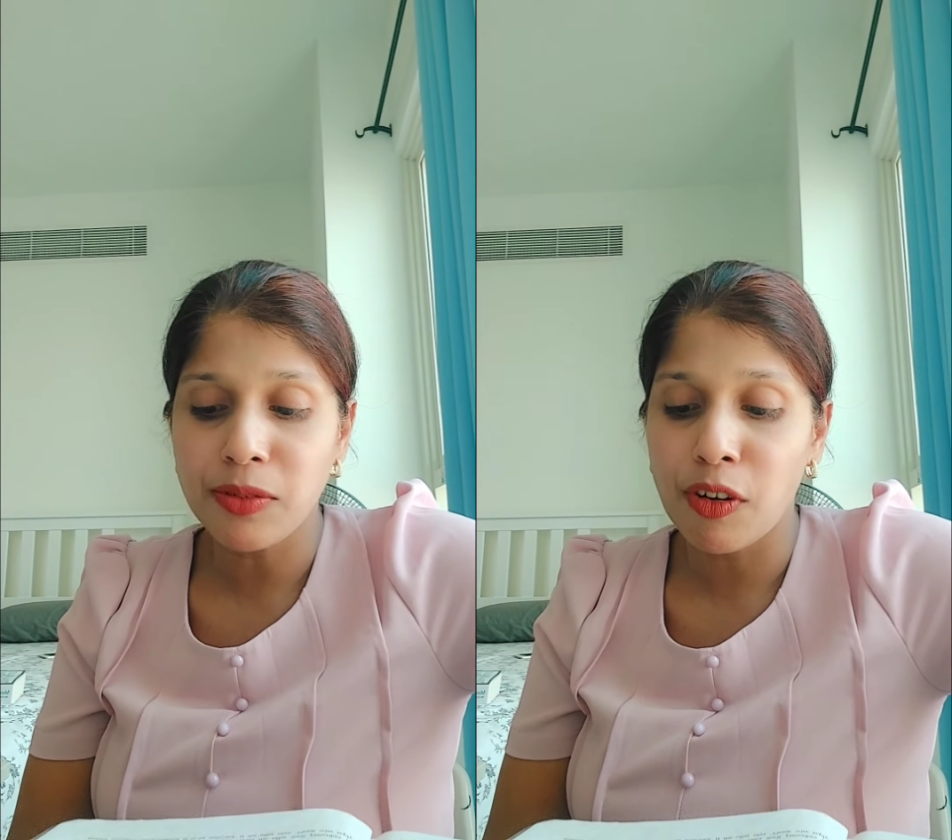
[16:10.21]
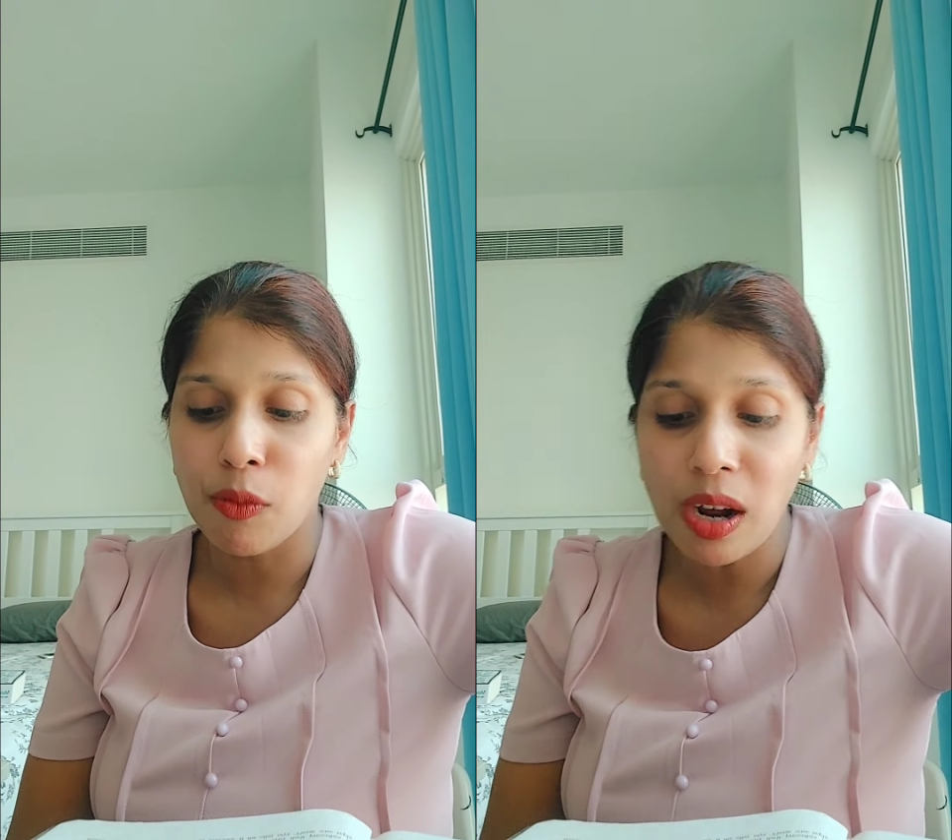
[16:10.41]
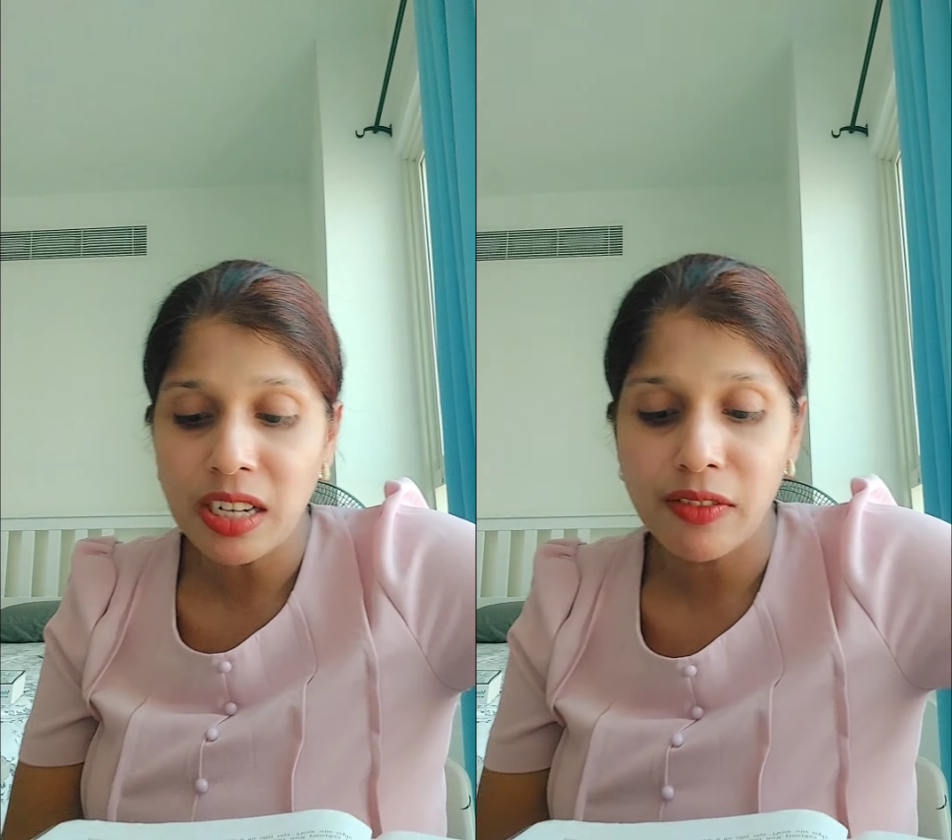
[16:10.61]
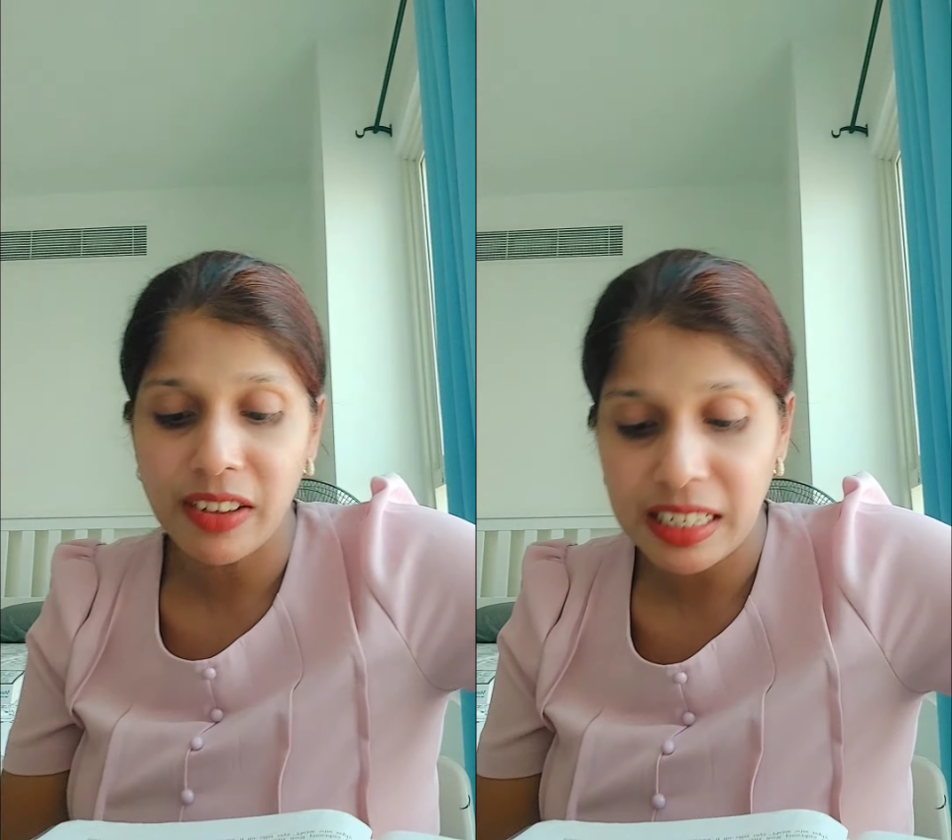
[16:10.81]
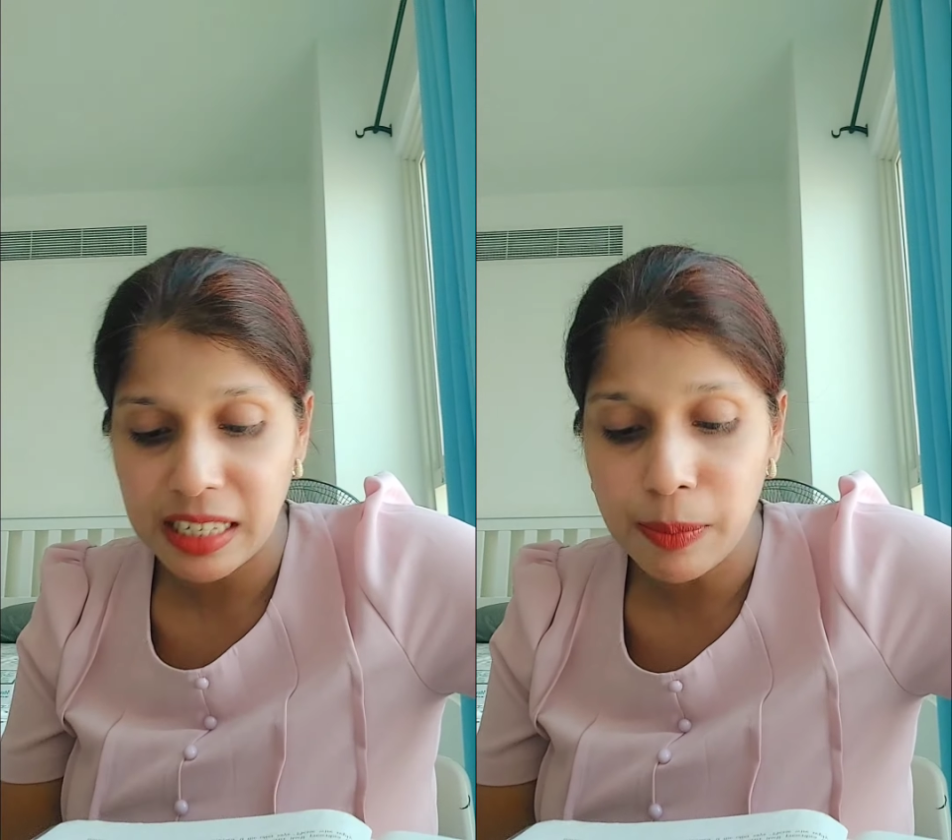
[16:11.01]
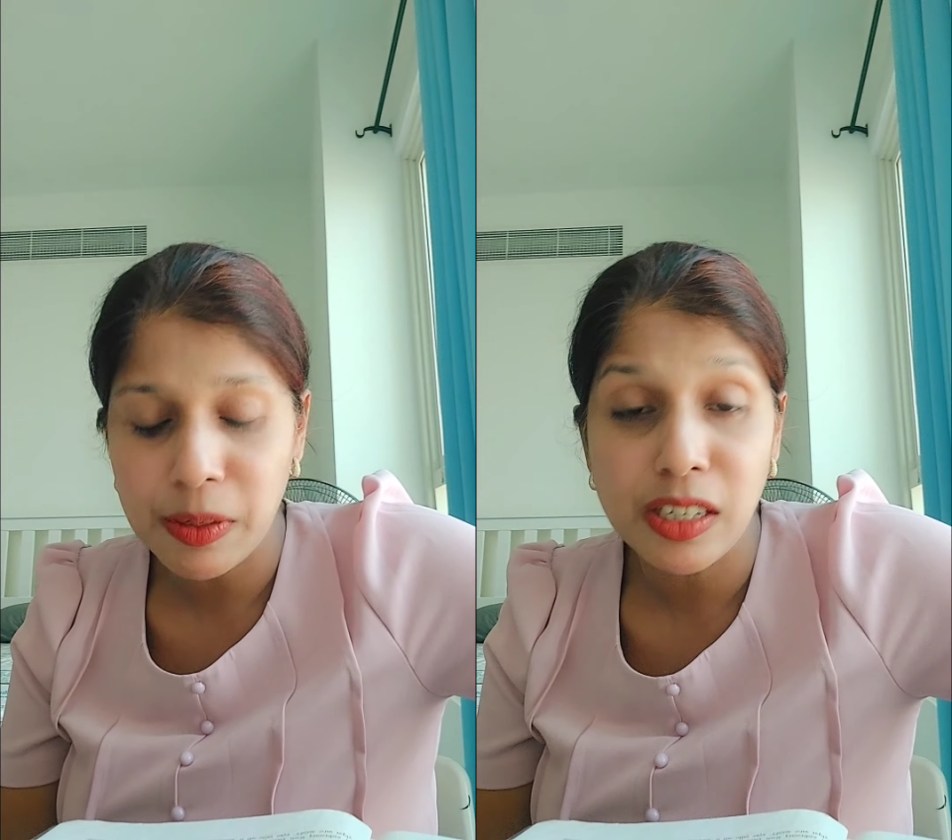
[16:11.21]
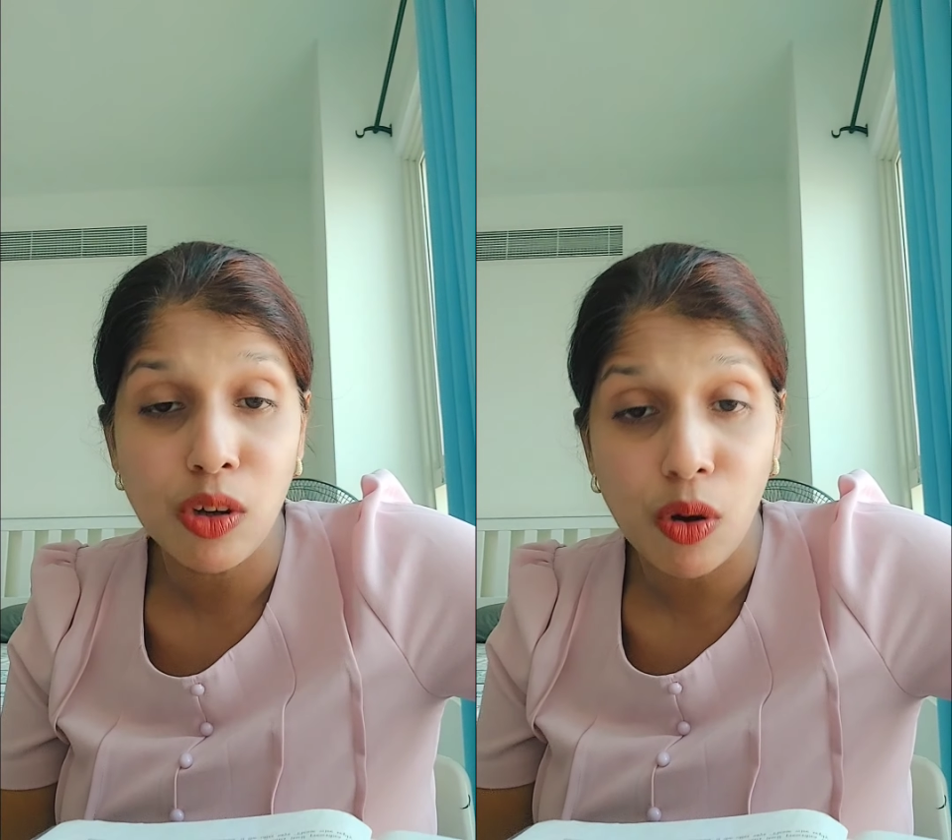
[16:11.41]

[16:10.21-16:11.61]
for want of acceptance